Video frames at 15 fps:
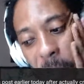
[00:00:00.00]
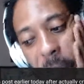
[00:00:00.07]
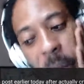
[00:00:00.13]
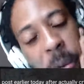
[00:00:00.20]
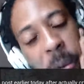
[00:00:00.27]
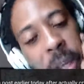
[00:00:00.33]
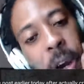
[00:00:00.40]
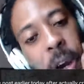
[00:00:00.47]

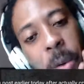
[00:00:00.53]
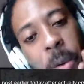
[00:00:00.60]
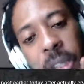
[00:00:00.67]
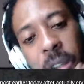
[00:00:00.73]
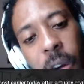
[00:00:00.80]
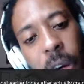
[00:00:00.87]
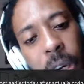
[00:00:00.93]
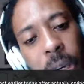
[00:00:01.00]
we
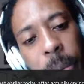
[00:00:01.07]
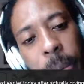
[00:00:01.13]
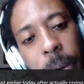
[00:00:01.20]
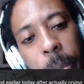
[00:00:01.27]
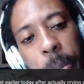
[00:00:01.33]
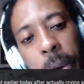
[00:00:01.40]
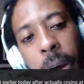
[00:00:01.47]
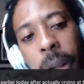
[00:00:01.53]
always talking
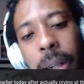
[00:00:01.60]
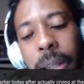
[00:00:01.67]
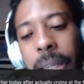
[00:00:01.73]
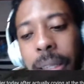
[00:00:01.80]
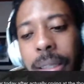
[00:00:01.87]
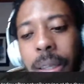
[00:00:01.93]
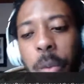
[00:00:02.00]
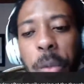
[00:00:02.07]
about
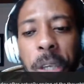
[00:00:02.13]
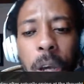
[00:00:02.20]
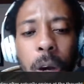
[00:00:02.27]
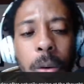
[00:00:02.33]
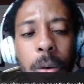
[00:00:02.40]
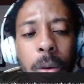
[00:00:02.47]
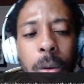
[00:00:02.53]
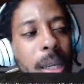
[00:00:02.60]
politics, and we
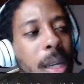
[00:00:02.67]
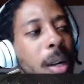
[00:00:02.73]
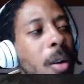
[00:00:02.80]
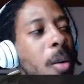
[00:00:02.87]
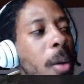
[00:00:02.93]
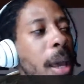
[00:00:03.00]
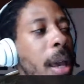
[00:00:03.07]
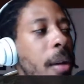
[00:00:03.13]
always saying,
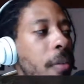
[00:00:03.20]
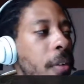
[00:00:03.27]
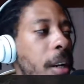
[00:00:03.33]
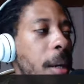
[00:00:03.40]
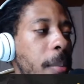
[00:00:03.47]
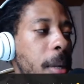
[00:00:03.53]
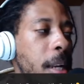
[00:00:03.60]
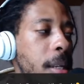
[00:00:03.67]
oh, F
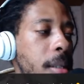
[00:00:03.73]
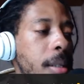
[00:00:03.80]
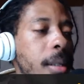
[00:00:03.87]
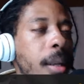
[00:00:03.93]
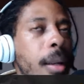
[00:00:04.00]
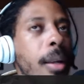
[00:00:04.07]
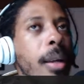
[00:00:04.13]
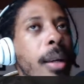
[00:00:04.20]
and M this.
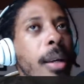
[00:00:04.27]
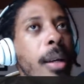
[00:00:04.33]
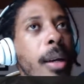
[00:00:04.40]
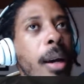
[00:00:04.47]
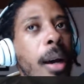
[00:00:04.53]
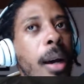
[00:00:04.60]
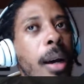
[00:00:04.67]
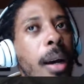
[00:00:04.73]

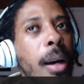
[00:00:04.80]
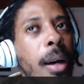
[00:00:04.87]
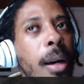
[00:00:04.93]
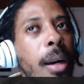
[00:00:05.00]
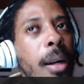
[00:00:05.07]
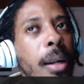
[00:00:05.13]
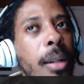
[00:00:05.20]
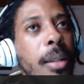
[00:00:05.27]

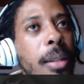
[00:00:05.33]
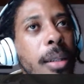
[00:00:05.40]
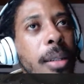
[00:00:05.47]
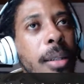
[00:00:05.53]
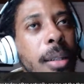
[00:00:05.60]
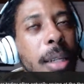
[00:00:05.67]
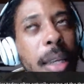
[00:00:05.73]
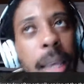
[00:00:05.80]

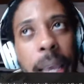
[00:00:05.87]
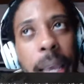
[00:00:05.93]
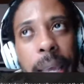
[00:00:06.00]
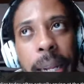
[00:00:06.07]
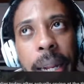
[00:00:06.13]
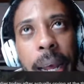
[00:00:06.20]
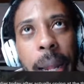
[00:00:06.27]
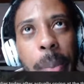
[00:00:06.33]

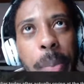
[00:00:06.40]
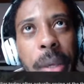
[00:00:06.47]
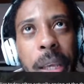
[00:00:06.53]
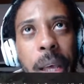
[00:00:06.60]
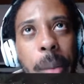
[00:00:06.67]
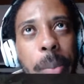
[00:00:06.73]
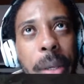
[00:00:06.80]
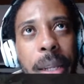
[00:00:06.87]

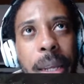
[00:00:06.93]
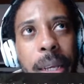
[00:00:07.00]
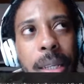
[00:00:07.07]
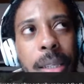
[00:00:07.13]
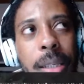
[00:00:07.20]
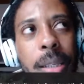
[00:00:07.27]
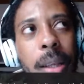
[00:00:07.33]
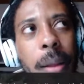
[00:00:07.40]
DNA.plp
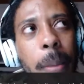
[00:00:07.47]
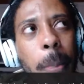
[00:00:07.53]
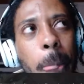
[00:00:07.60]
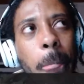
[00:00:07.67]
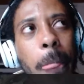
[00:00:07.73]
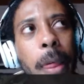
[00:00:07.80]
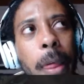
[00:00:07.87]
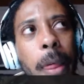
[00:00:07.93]
this.
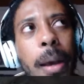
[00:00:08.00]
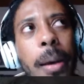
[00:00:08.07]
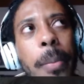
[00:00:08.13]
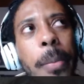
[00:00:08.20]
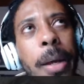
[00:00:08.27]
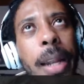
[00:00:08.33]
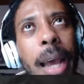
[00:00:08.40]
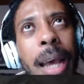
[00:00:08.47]

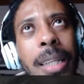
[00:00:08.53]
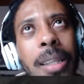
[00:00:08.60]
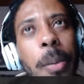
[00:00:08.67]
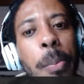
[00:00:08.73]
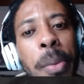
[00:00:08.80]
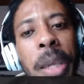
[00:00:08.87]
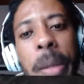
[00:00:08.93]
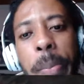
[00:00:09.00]
But as a
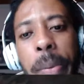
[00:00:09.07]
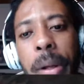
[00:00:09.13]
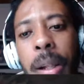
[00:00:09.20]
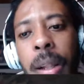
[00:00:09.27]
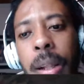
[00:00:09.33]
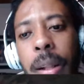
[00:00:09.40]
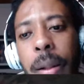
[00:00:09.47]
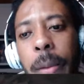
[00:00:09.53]

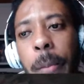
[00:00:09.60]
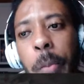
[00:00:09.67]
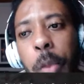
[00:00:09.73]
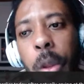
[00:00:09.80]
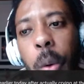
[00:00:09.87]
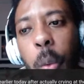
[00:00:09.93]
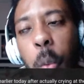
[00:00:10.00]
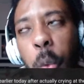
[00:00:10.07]
people,
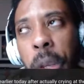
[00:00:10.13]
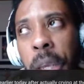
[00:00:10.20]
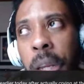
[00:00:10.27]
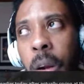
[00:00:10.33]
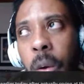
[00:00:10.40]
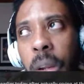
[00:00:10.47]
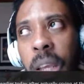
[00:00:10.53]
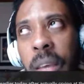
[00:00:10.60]
we
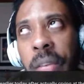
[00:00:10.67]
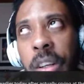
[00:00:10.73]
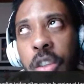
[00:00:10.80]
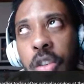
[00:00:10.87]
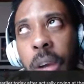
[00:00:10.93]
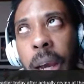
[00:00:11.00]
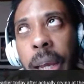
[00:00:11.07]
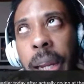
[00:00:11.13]
don't even
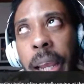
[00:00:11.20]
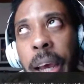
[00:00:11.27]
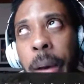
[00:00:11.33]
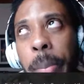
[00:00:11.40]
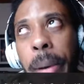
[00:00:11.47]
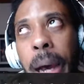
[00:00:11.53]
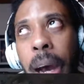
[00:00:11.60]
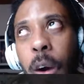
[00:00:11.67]
try to
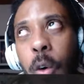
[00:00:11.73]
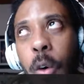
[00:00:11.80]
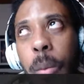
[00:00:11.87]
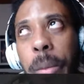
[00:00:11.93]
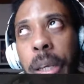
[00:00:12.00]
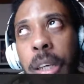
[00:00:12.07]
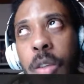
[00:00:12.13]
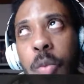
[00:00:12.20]
help our
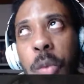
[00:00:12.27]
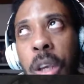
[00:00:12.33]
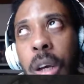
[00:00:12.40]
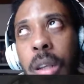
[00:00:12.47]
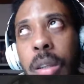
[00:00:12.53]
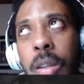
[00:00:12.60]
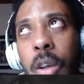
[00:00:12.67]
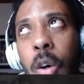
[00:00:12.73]
own because we
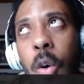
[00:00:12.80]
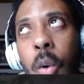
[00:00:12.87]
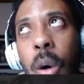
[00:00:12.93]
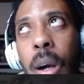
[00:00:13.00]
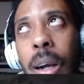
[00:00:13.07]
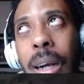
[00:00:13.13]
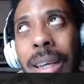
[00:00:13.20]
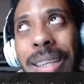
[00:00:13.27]
are so
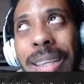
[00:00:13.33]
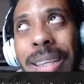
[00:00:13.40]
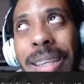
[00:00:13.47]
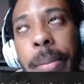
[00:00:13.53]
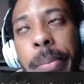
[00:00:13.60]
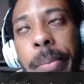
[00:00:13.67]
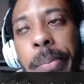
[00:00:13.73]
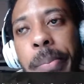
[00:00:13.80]

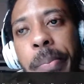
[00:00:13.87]
accustomed